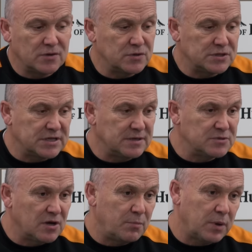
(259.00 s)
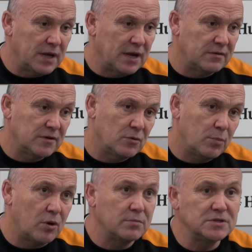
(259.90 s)
other teams are playing, you know,
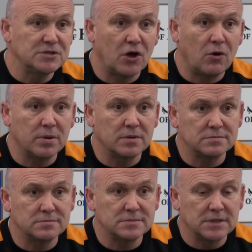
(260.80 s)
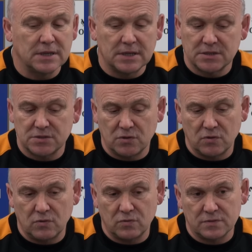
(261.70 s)
bottom and top.
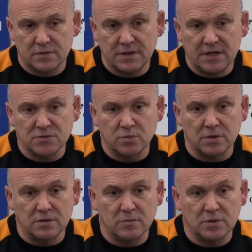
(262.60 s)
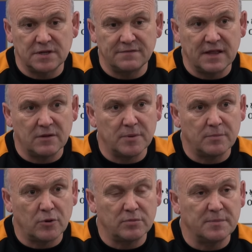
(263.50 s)
So things will develop
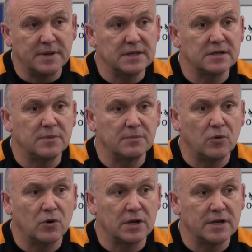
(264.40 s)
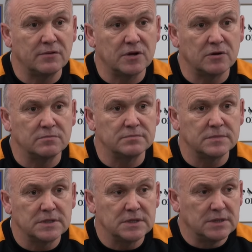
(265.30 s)
and probably be a little bit more clearer come
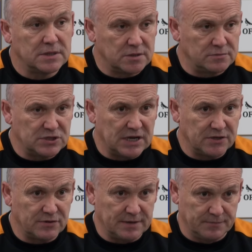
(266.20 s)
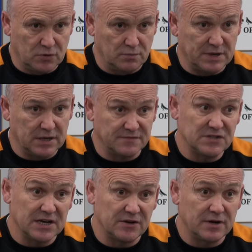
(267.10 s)
January, come middle of
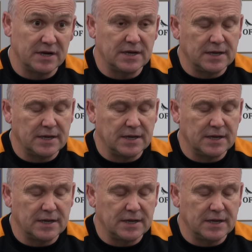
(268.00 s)
January.